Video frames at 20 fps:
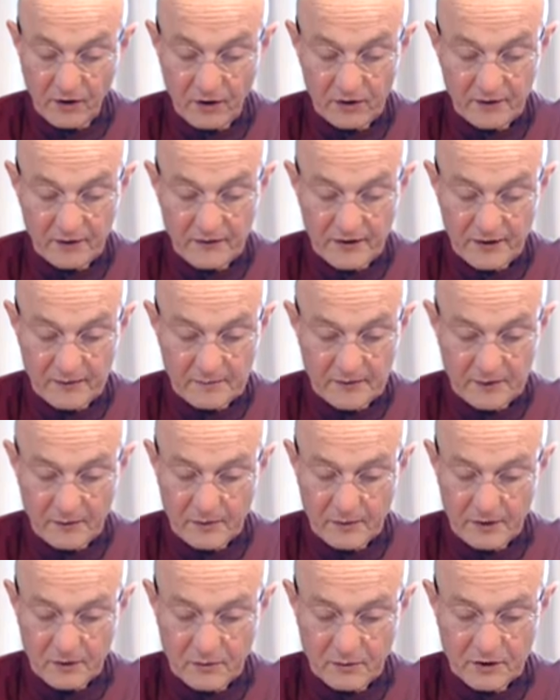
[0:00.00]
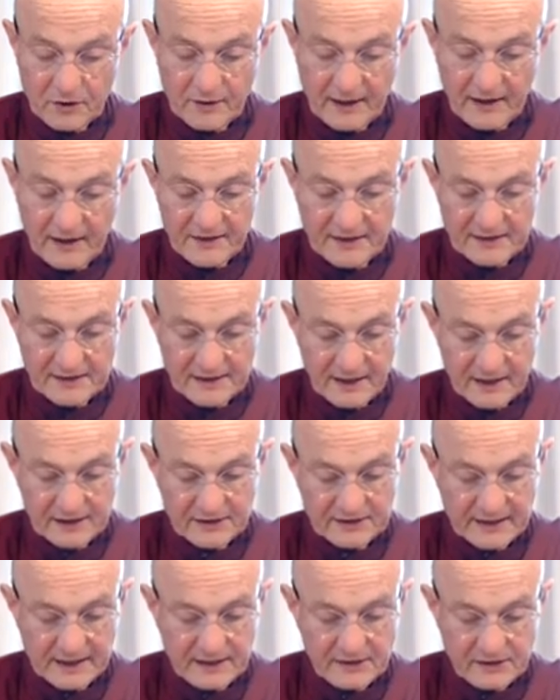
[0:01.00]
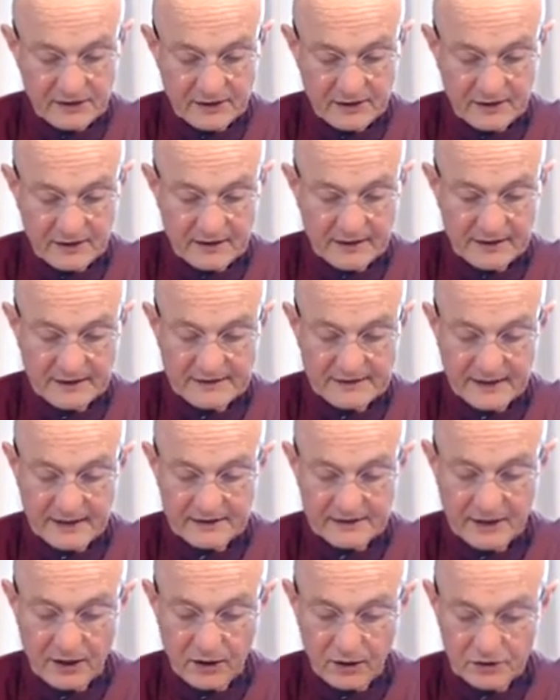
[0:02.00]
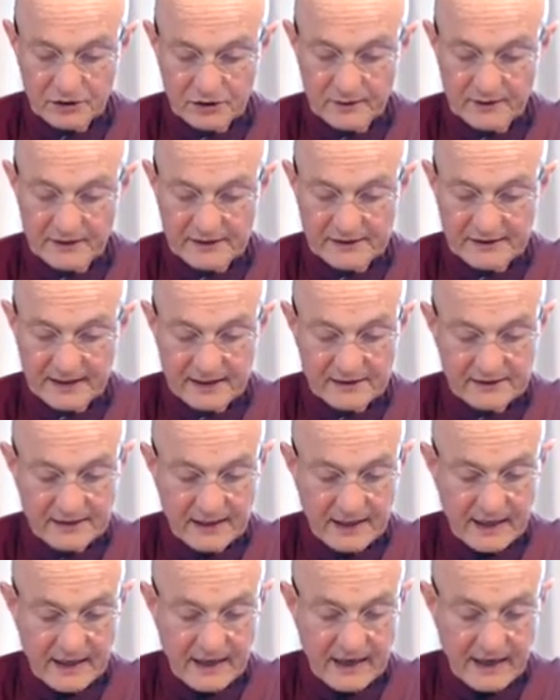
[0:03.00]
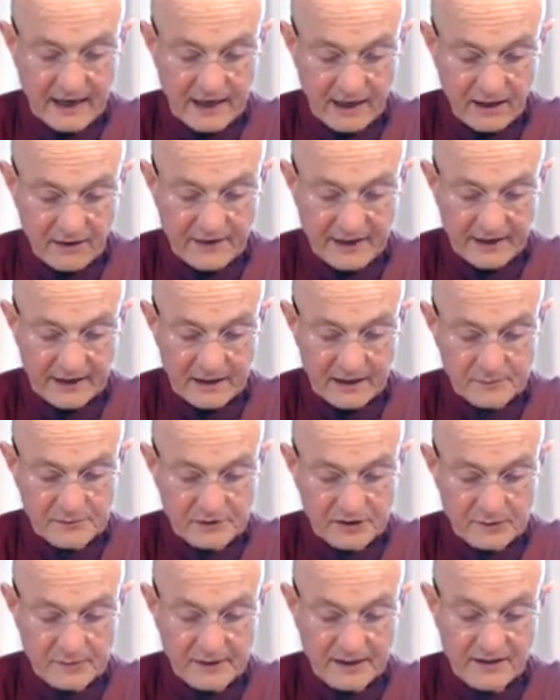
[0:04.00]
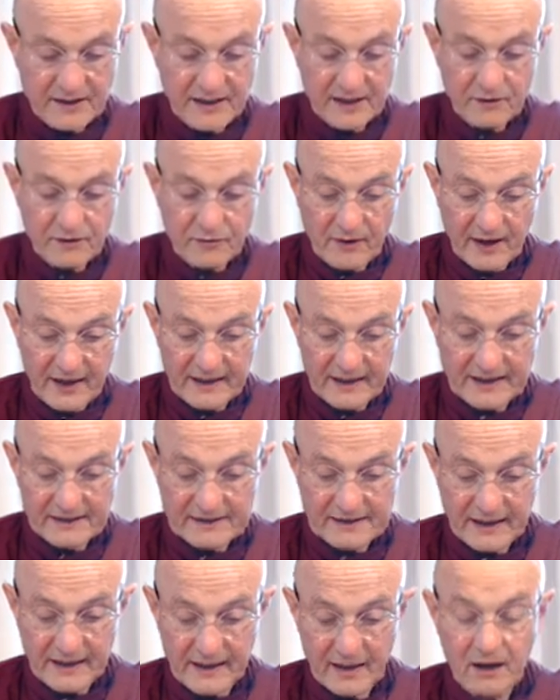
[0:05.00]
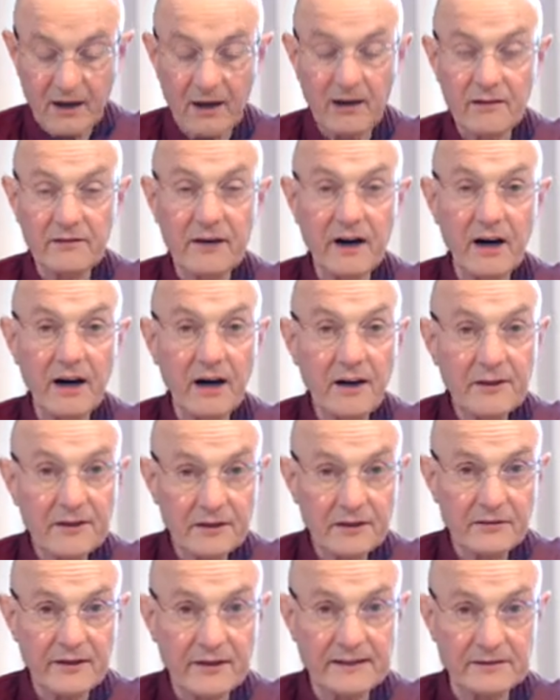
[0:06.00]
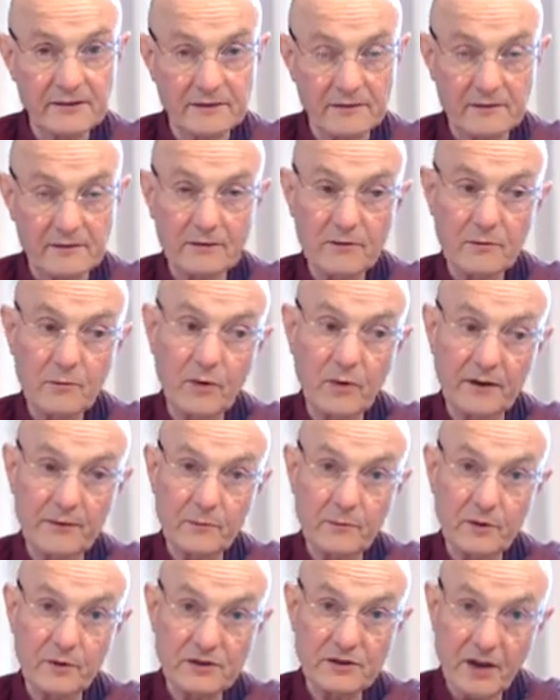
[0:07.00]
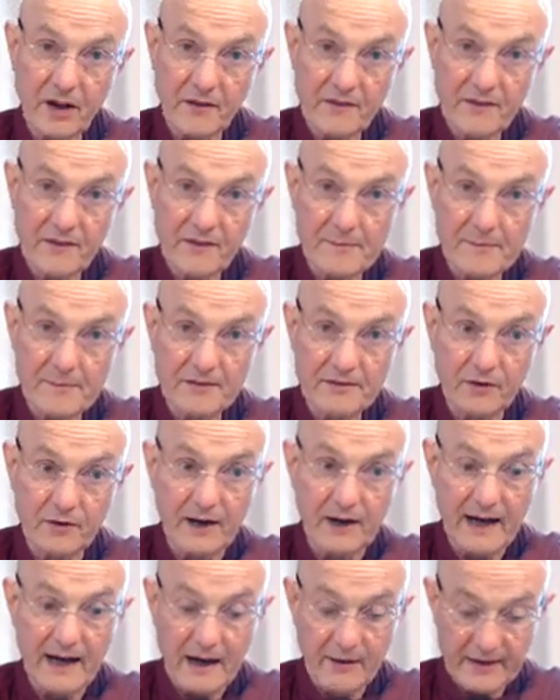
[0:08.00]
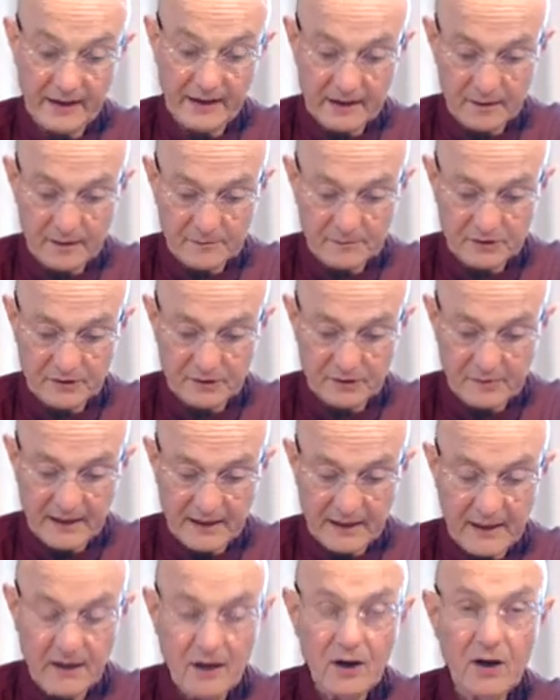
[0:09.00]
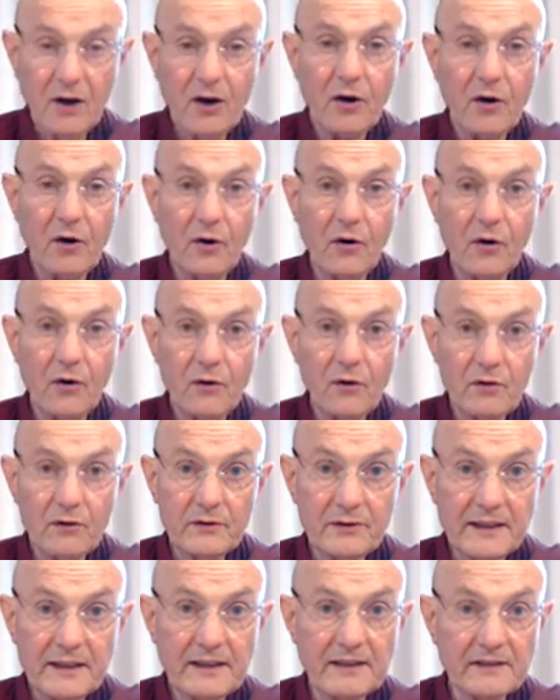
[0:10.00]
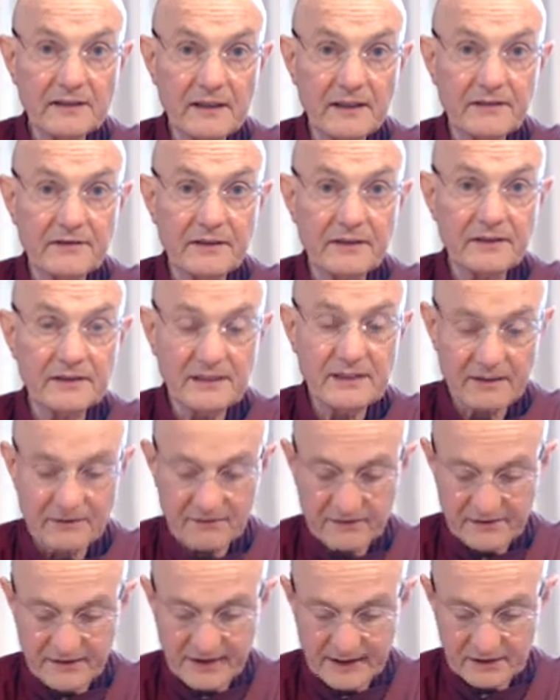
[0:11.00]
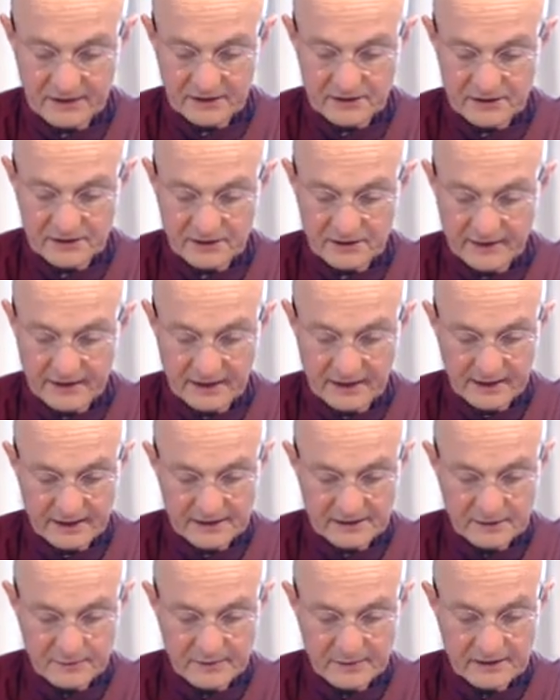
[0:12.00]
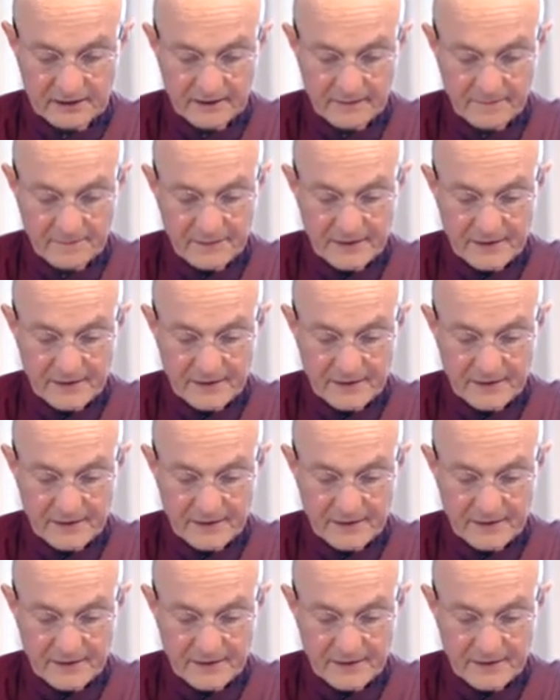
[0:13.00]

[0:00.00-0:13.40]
all of them, you get this last stanza, and it says, he also understands how there comes to be the arising of unarisen, what was not there before, how it comes to be, all these different 7 factors of enlightenment,